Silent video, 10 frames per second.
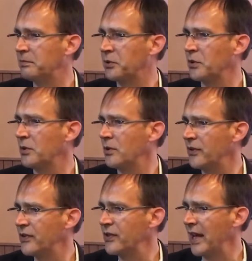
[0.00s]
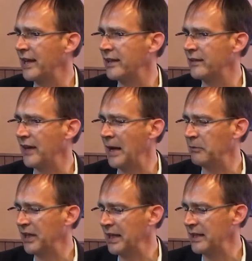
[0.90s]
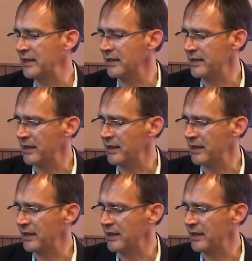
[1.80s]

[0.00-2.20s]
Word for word: broad set of applications.